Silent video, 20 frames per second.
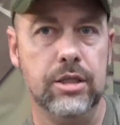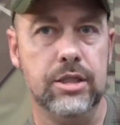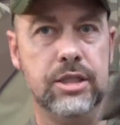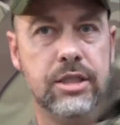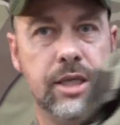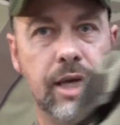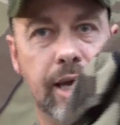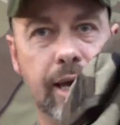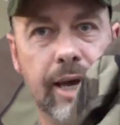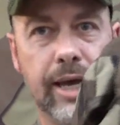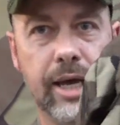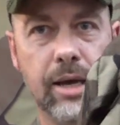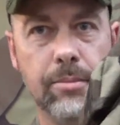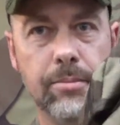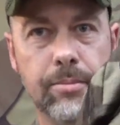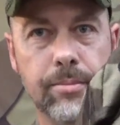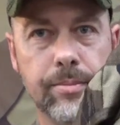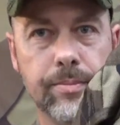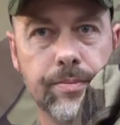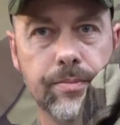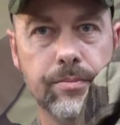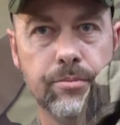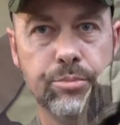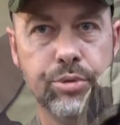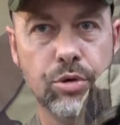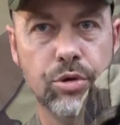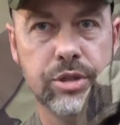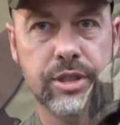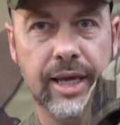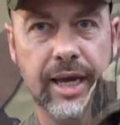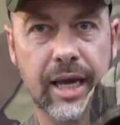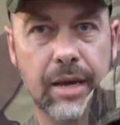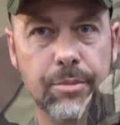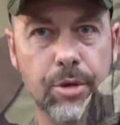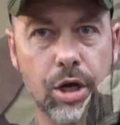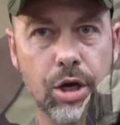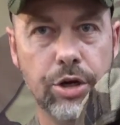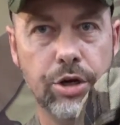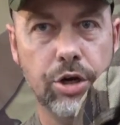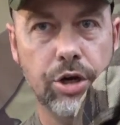tab, pull tab,
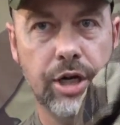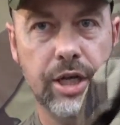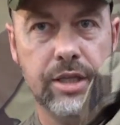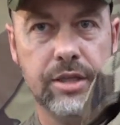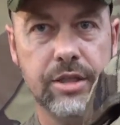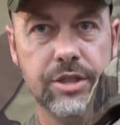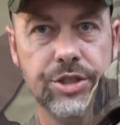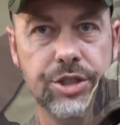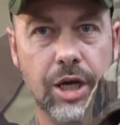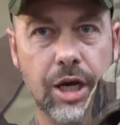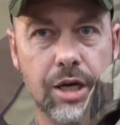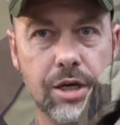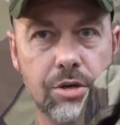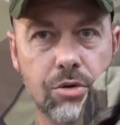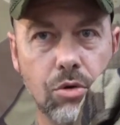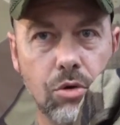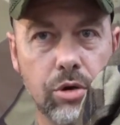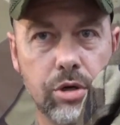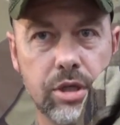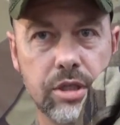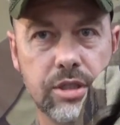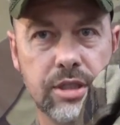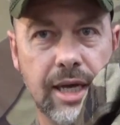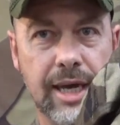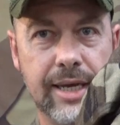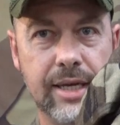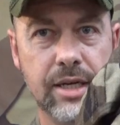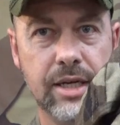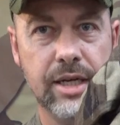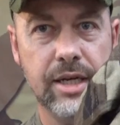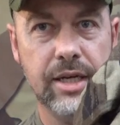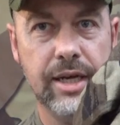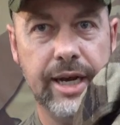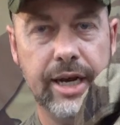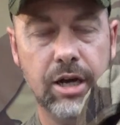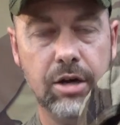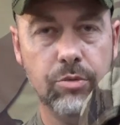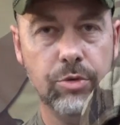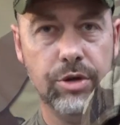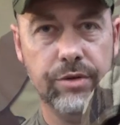underneath the shock cord, tighten it
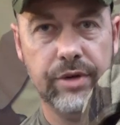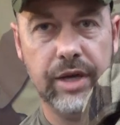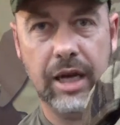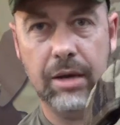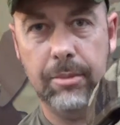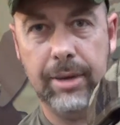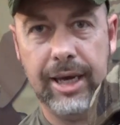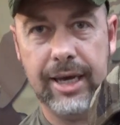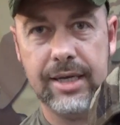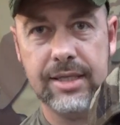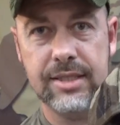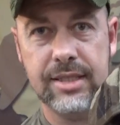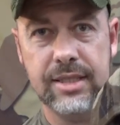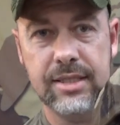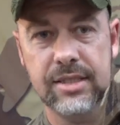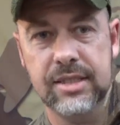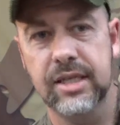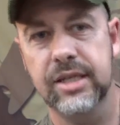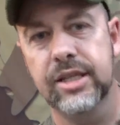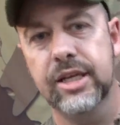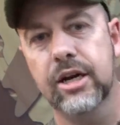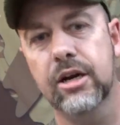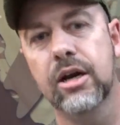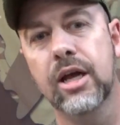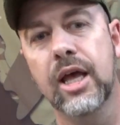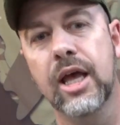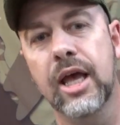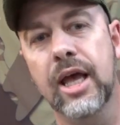down when you've got magazines in there,